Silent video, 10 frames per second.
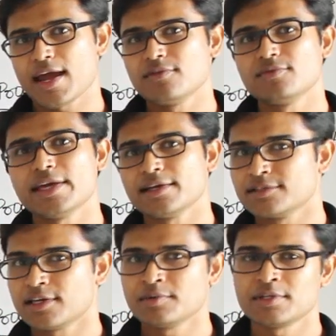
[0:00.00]
and we
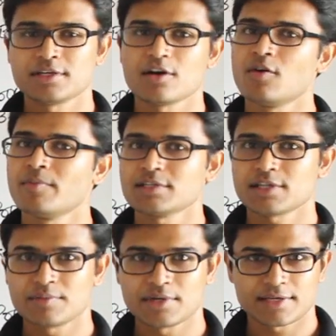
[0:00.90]
examine it, how
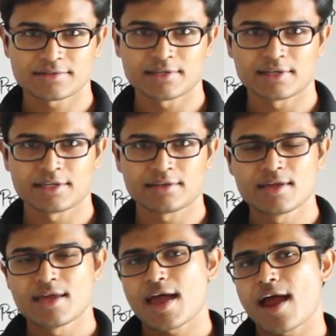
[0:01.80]
much time it has
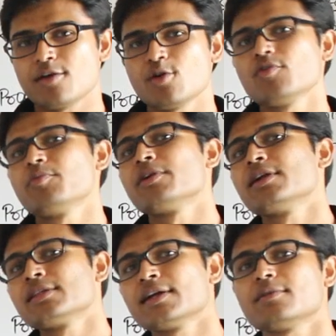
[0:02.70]
taken, and now we
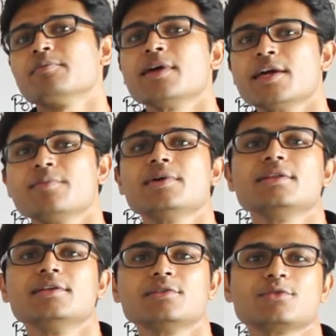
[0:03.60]
predict that
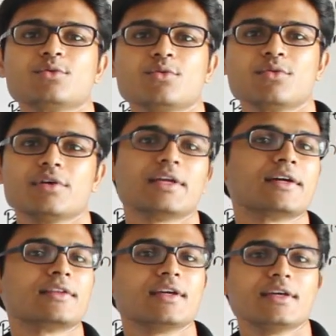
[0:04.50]
maybe these two could
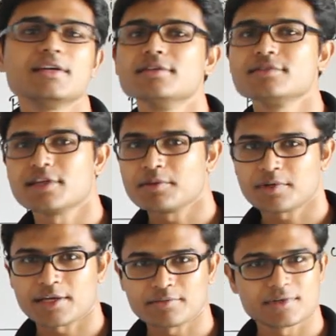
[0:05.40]
take the
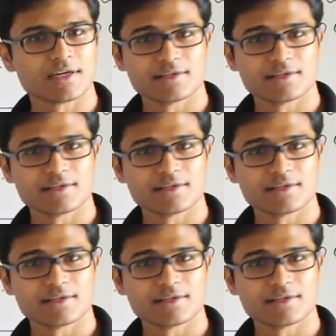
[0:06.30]
same time.